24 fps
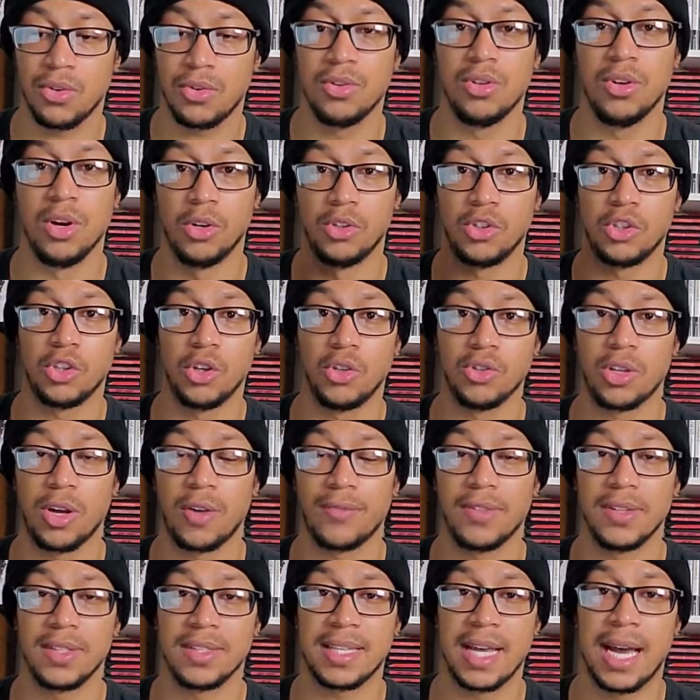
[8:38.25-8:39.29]
shows off
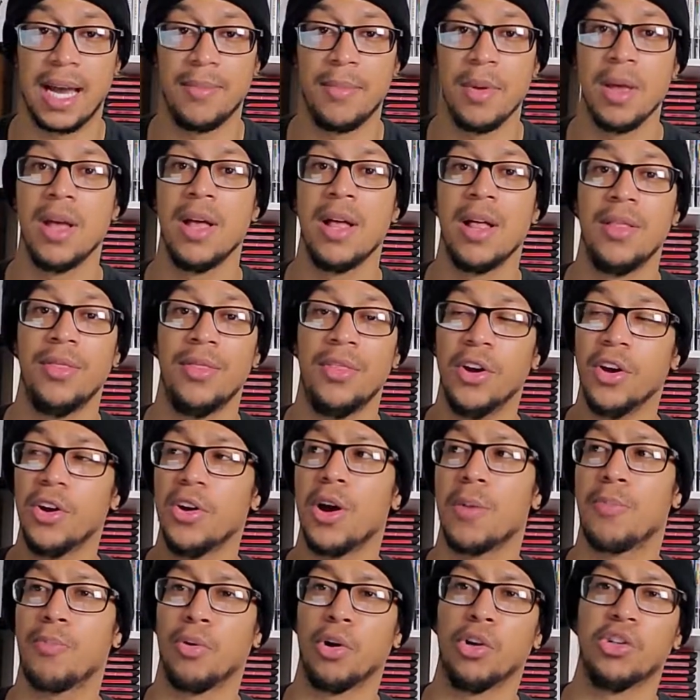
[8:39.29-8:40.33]
this time. Their
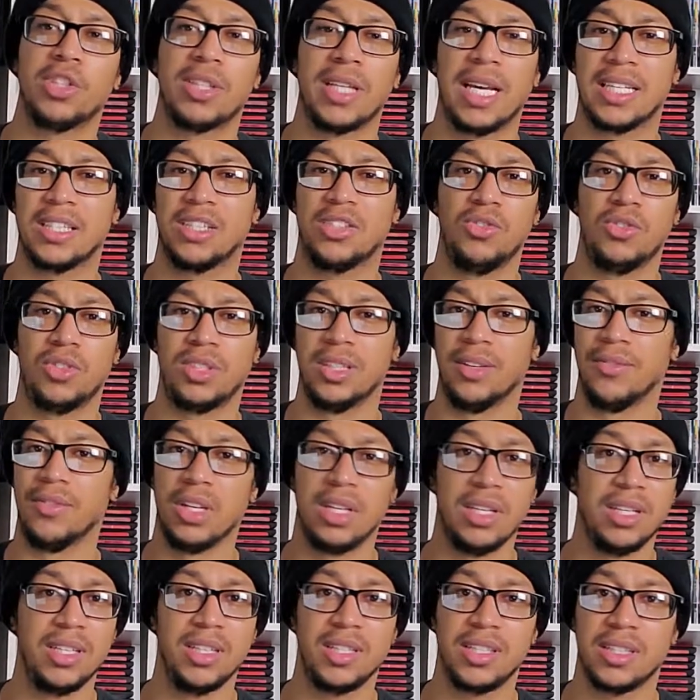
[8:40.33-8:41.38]
approach to
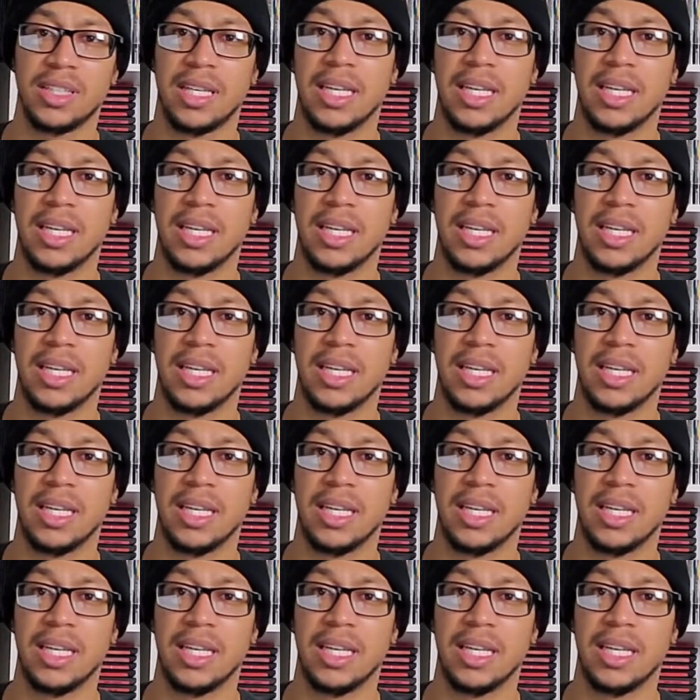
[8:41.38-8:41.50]
exclusivities